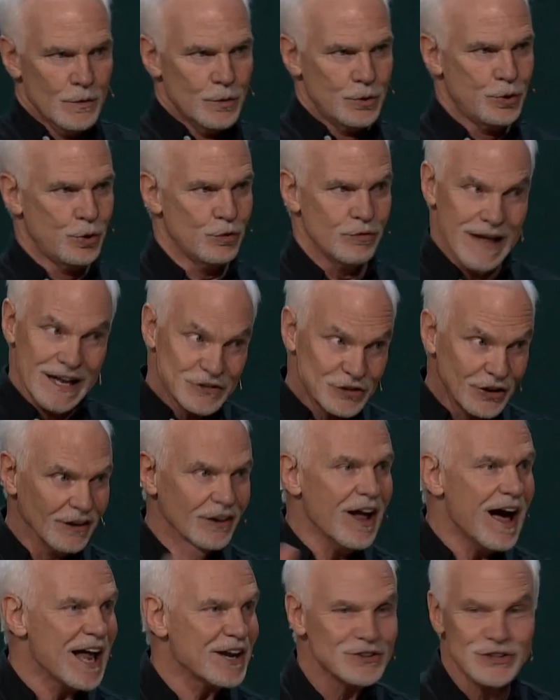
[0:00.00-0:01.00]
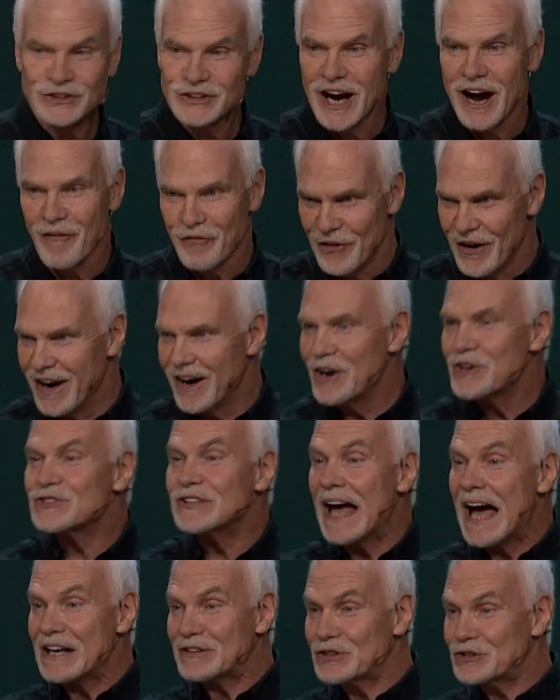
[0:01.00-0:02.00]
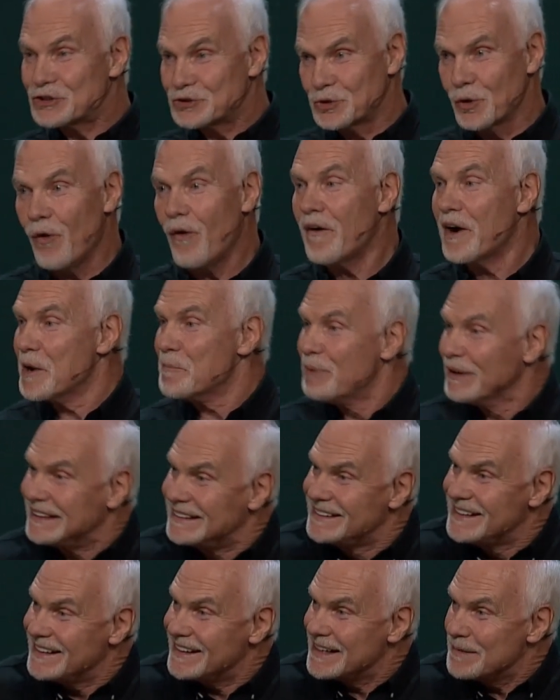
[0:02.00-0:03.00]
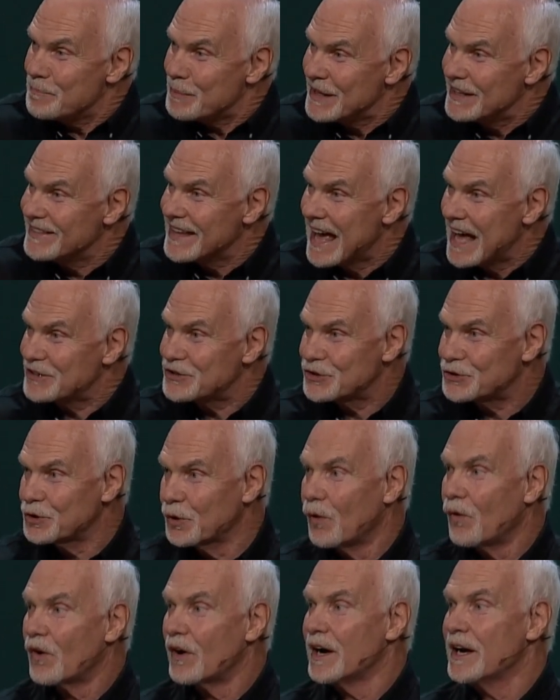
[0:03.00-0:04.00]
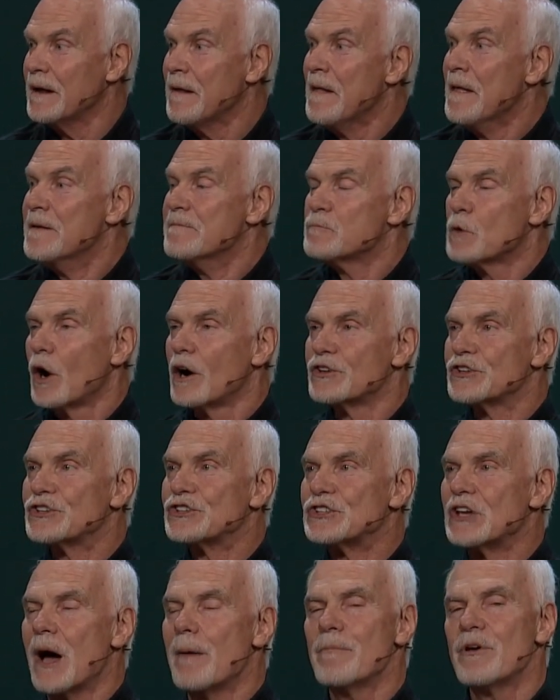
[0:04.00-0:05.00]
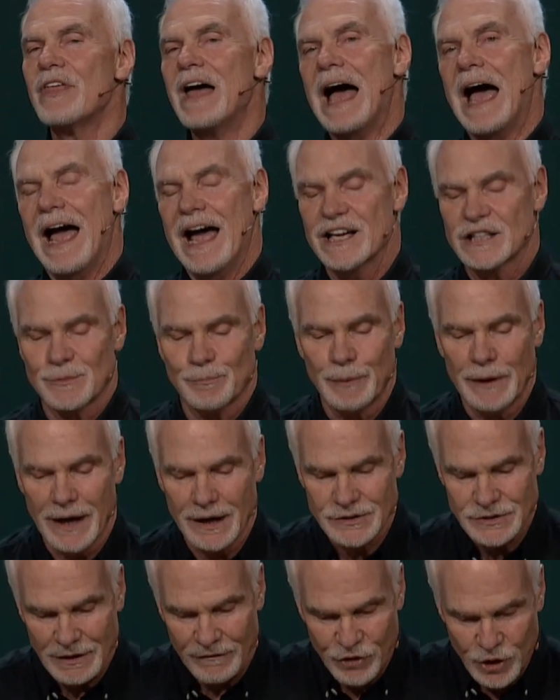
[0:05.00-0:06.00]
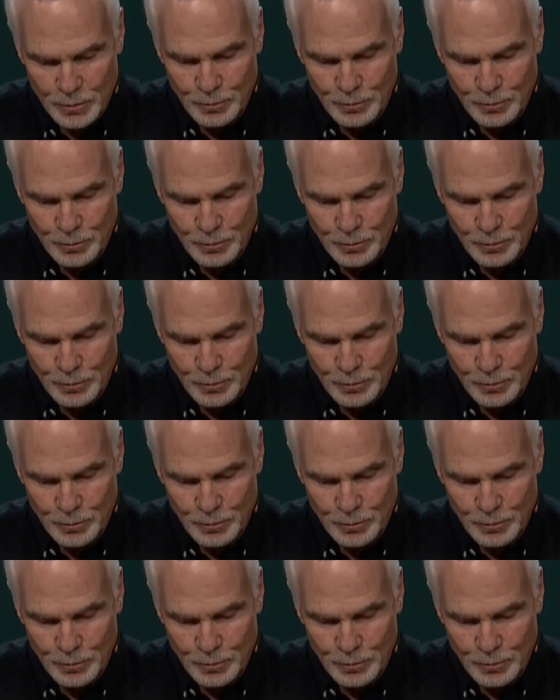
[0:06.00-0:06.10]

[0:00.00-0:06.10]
Whew, that's a lot of stuff. There's that story, but deep in that story are some of the aspects of